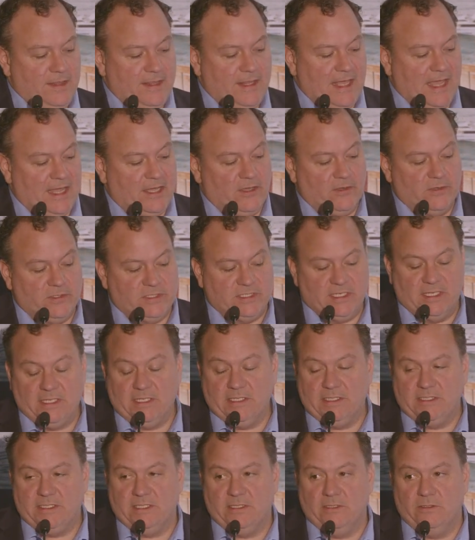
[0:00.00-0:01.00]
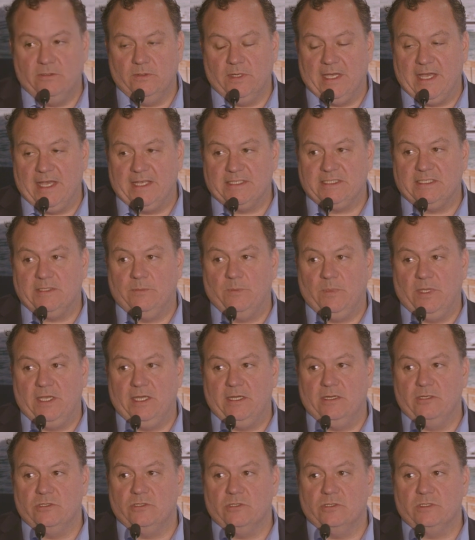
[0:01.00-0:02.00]
That goes on to asset
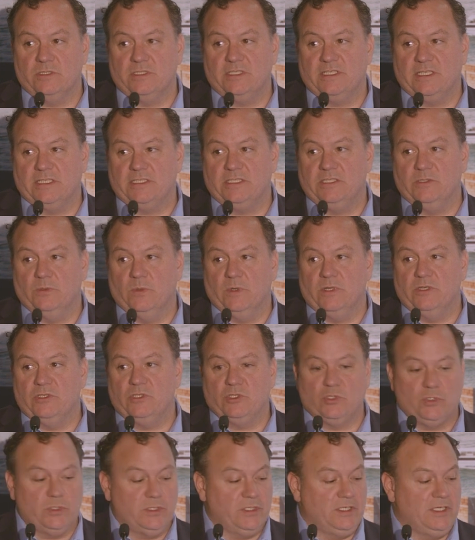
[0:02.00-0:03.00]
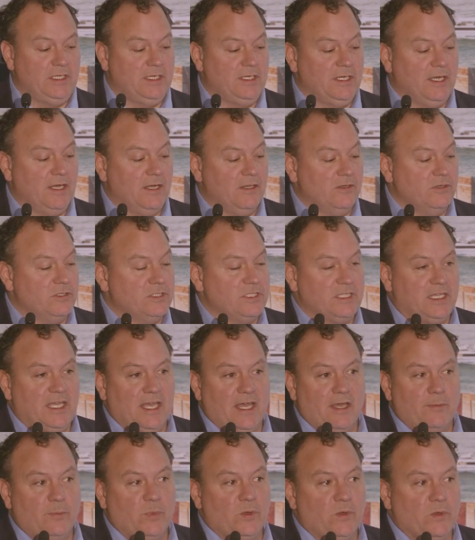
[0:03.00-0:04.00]
managers, $61 trillion of
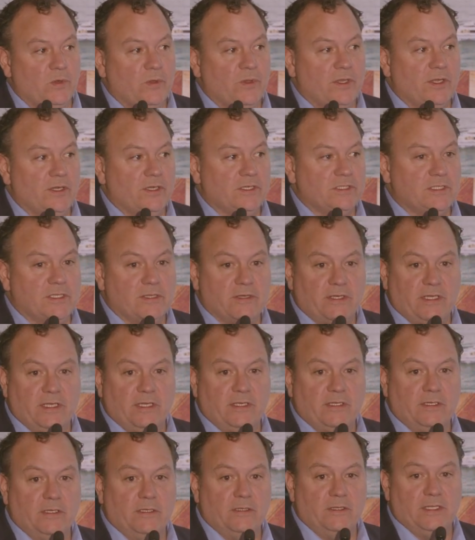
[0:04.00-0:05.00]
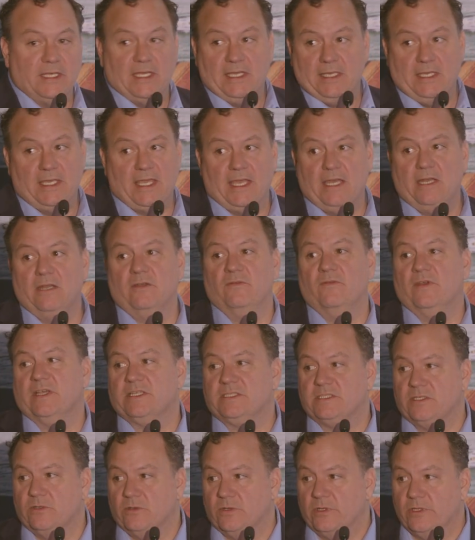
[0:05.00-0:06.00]
capital that is looking, that can
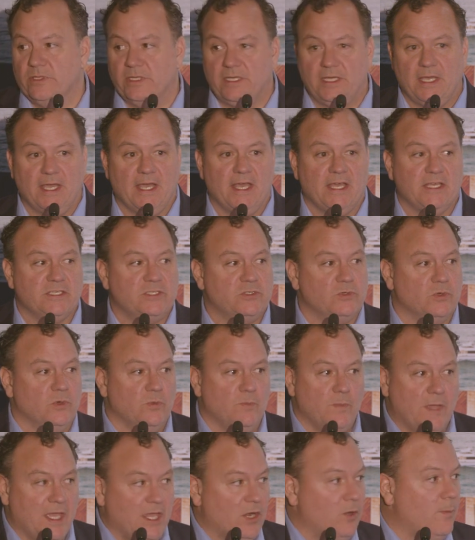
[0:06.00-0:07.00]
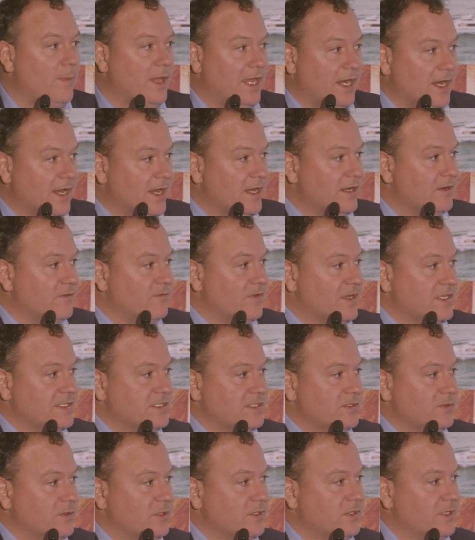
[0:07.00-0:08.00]
invest in oil and gas or may or may not
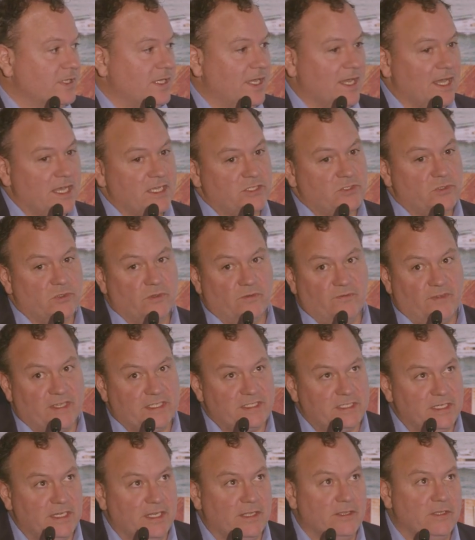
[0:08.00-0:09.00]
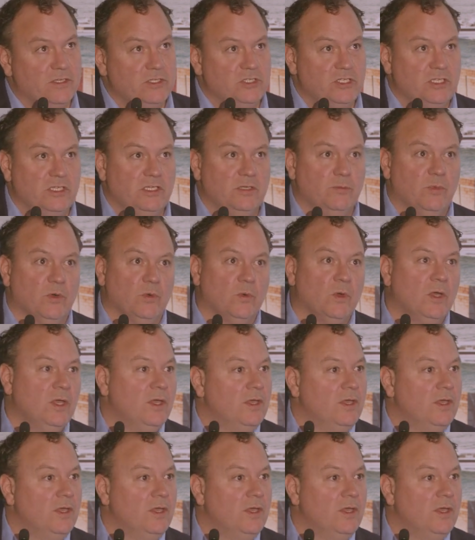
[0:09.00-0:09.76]
invest in oil and gas or invest in LNG, but,